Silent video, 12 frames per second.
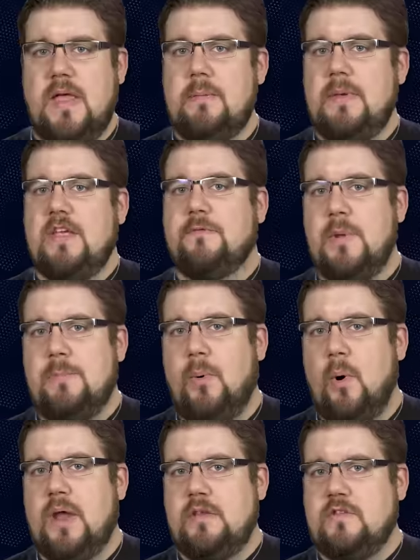that makes me
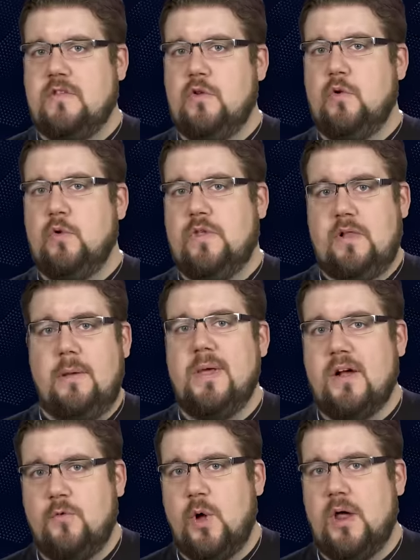point to the
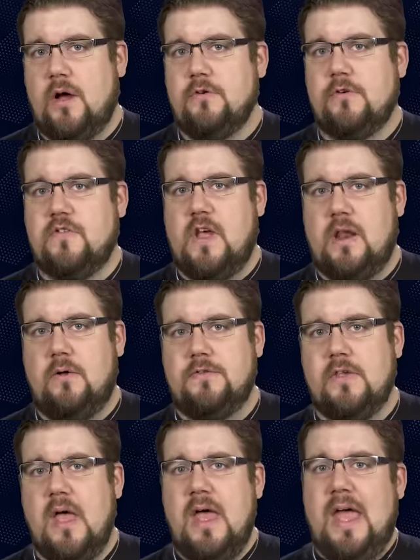limit of 100
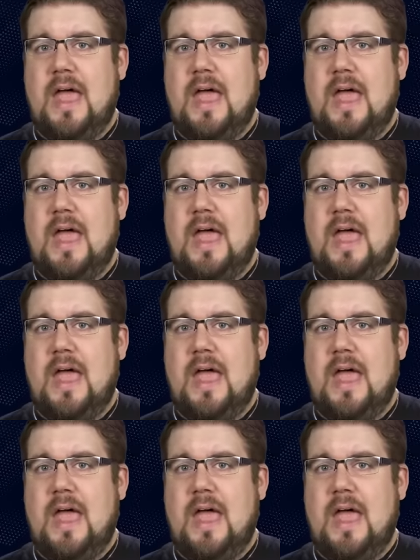channels